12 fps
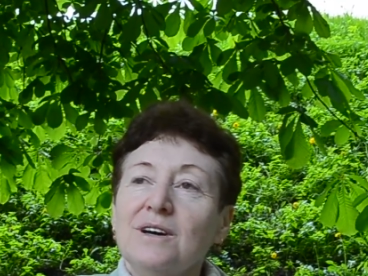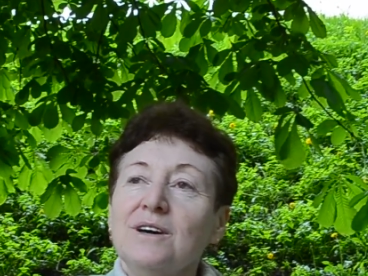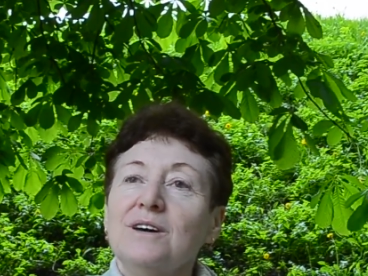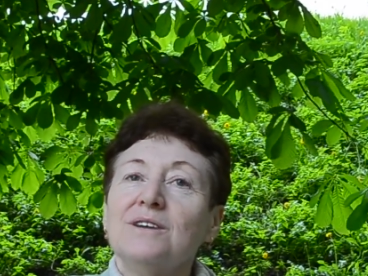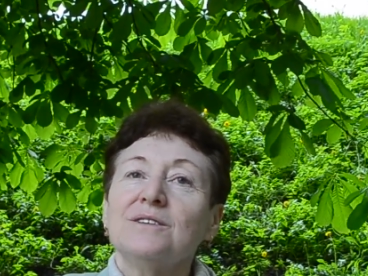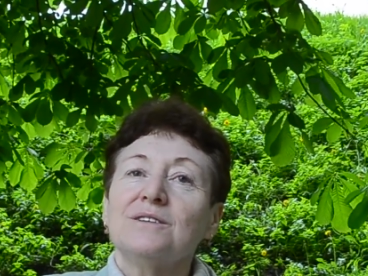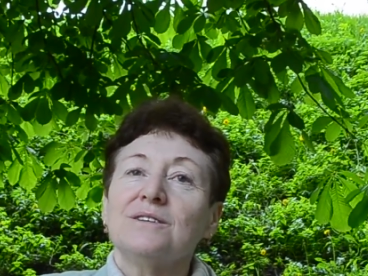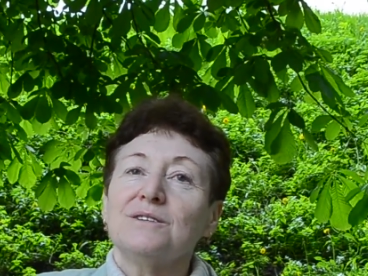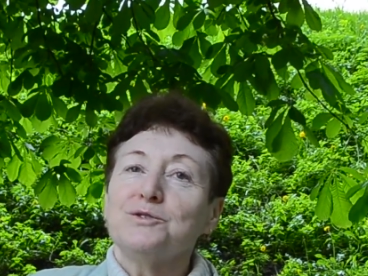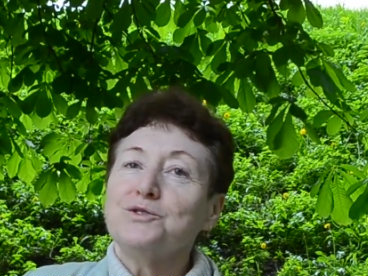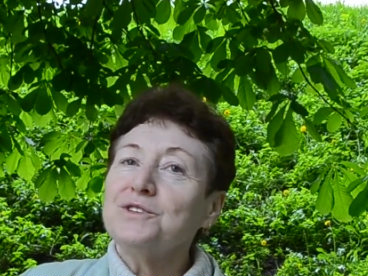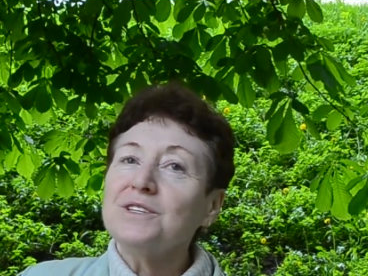and
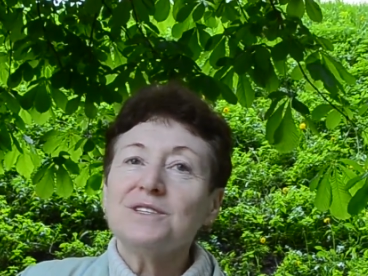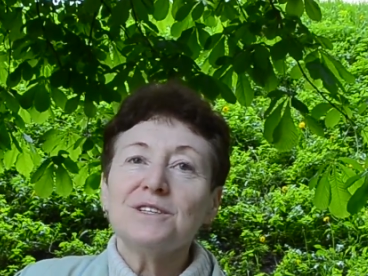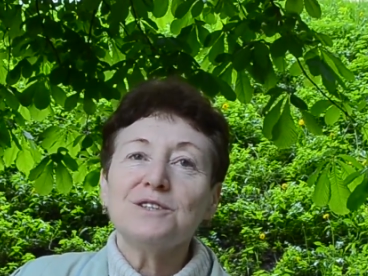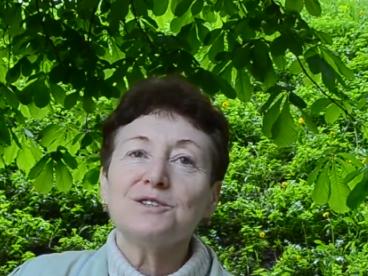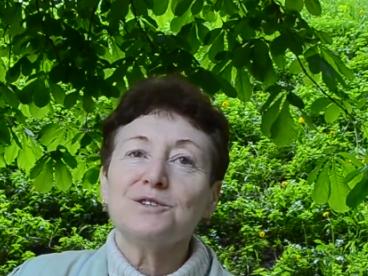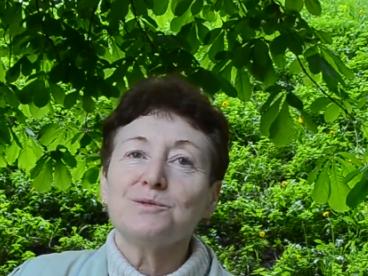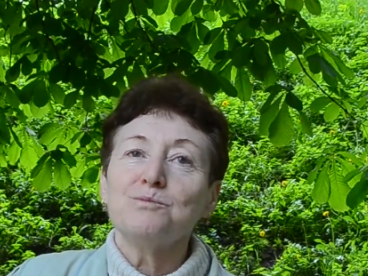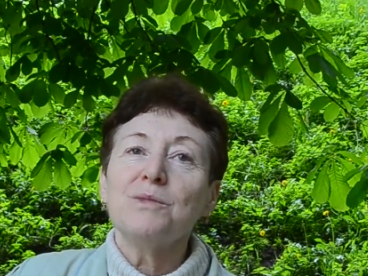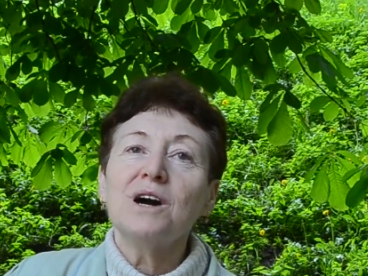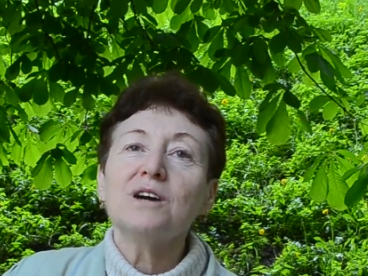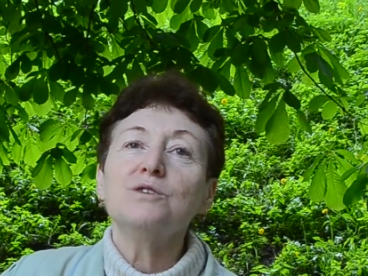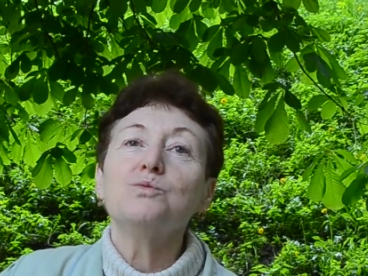this is
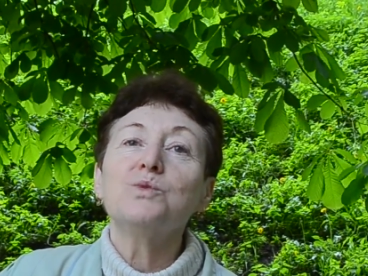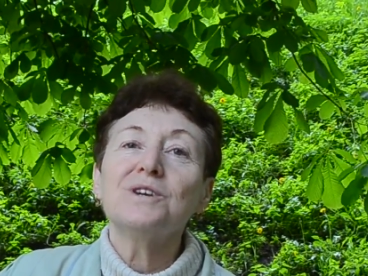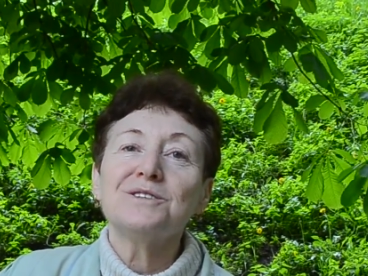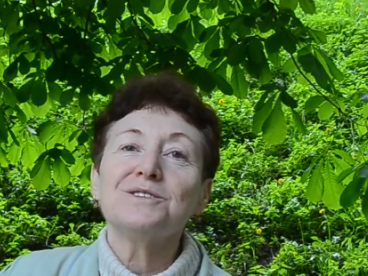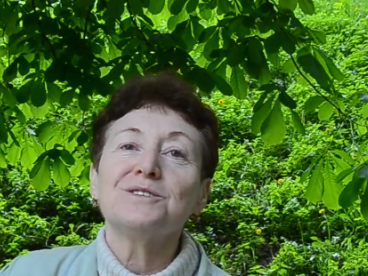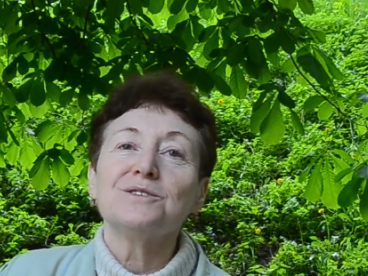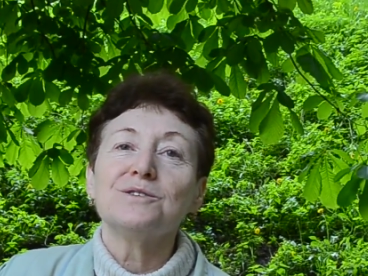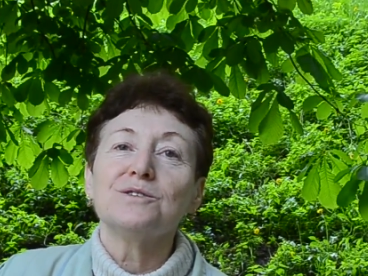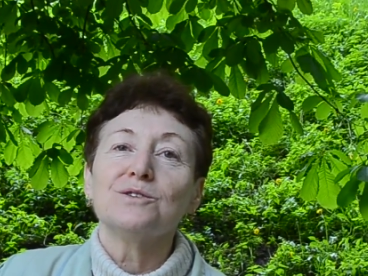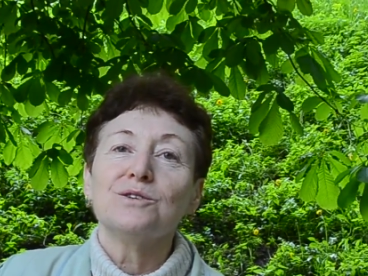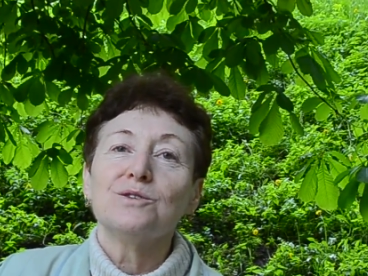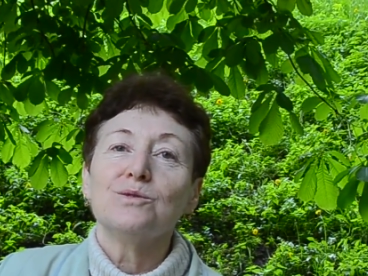my Western
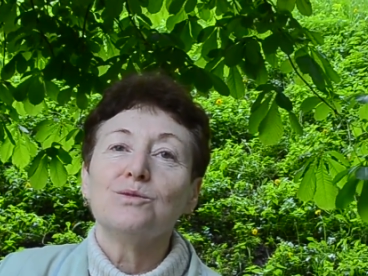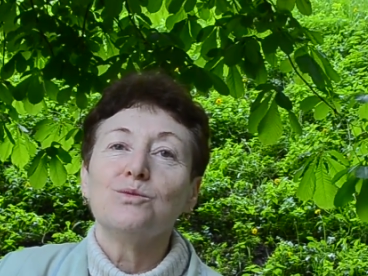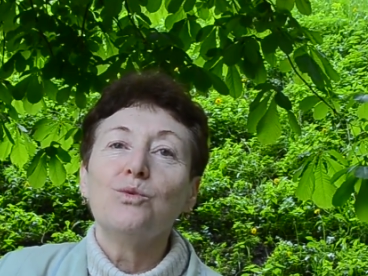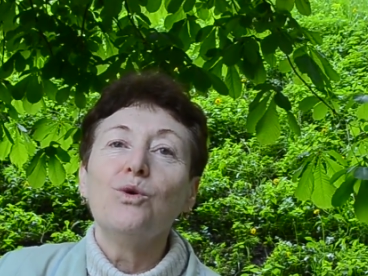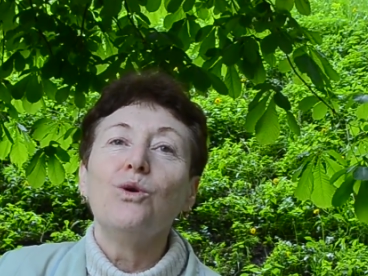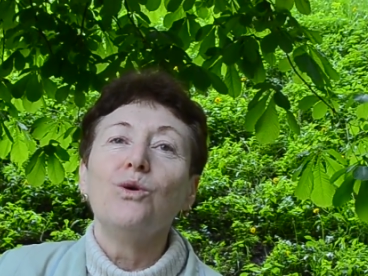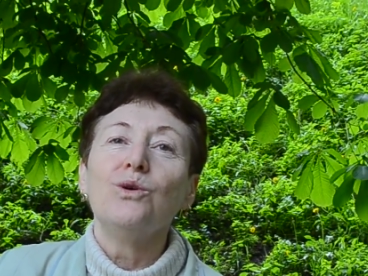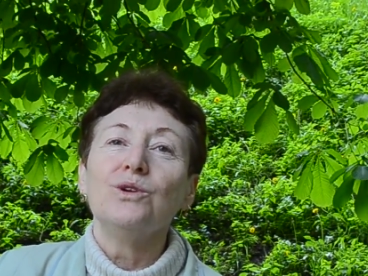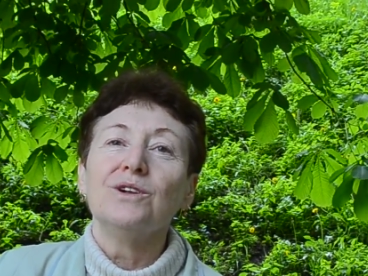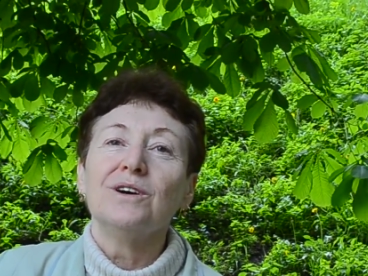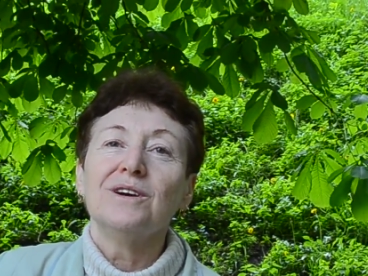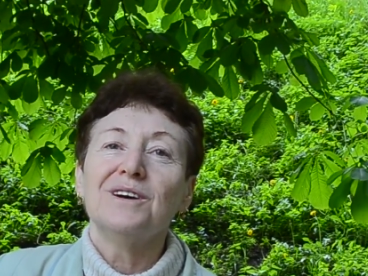Wall,
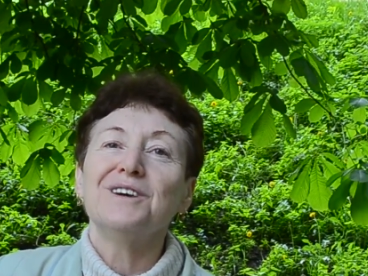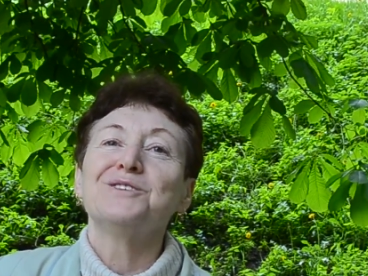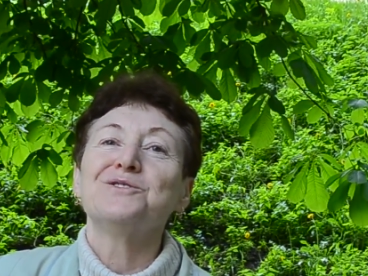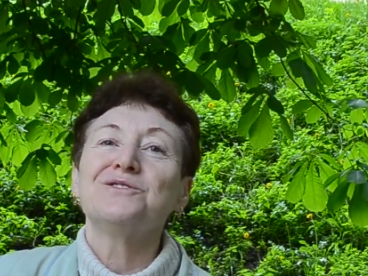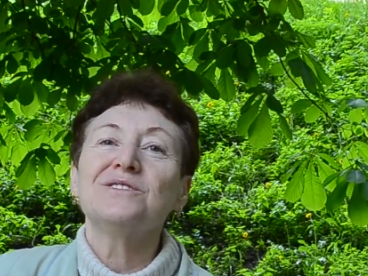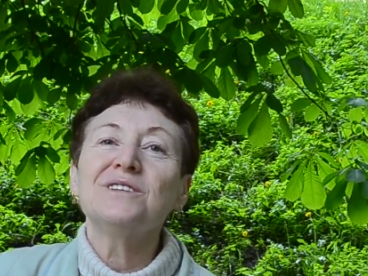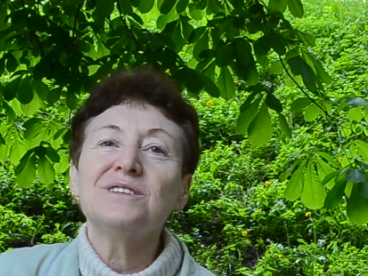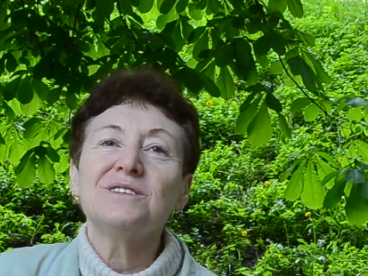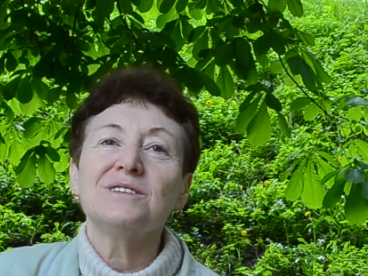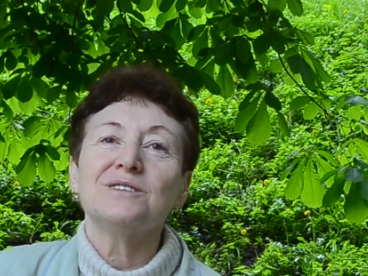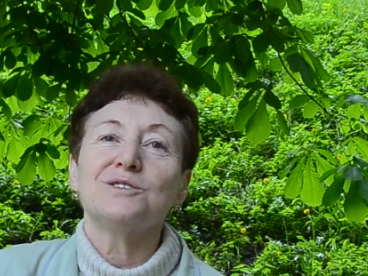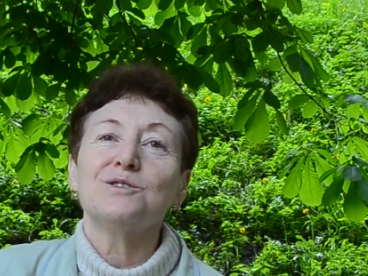and this
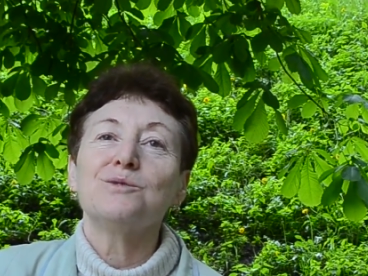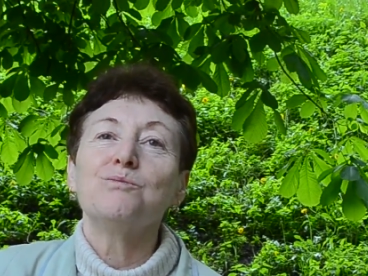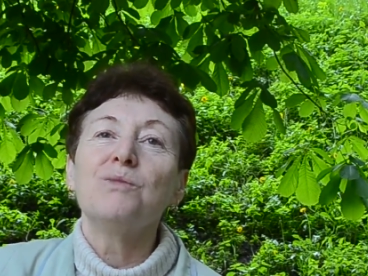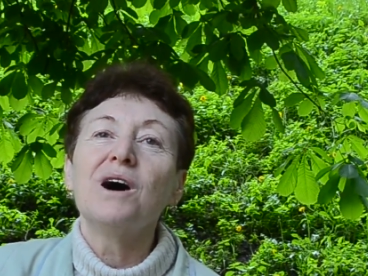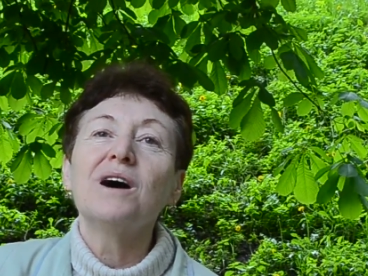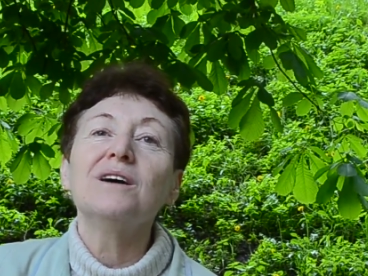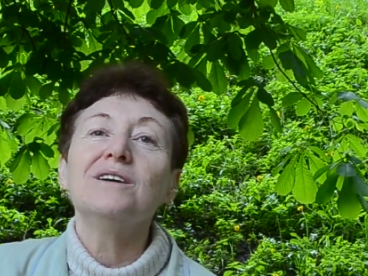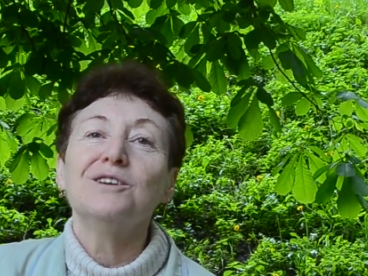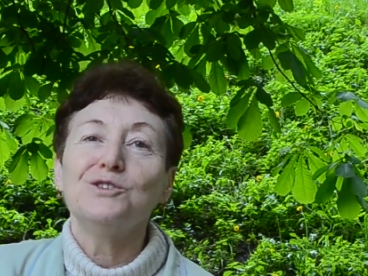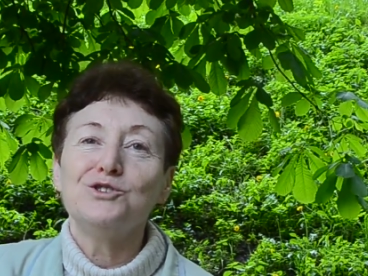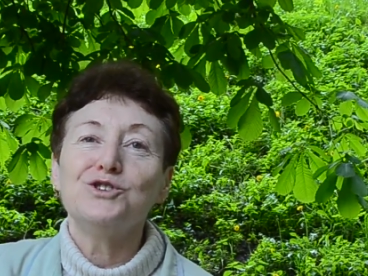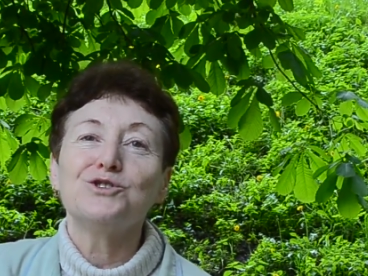is my
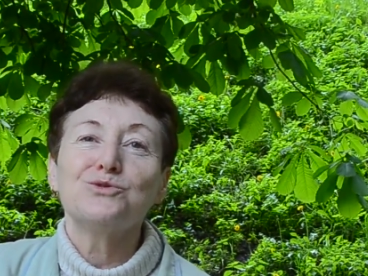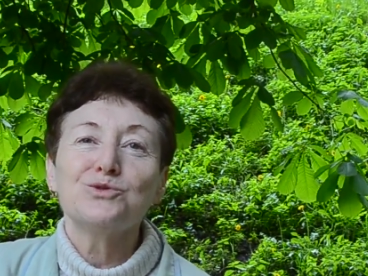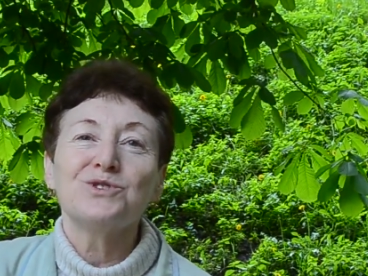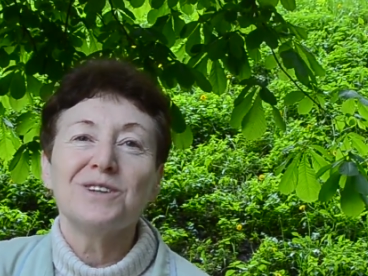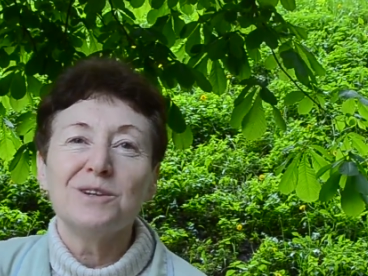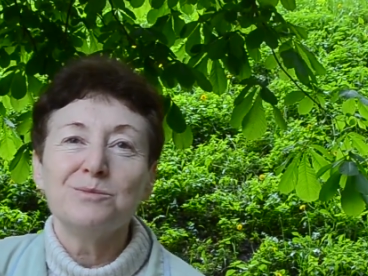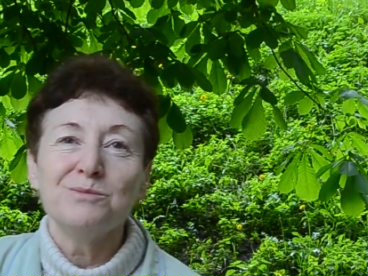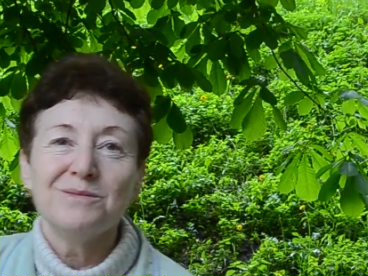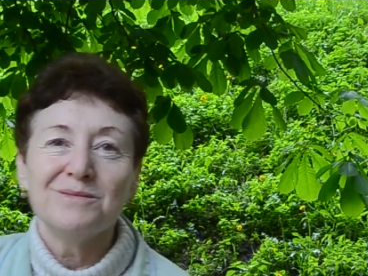Jerusalem.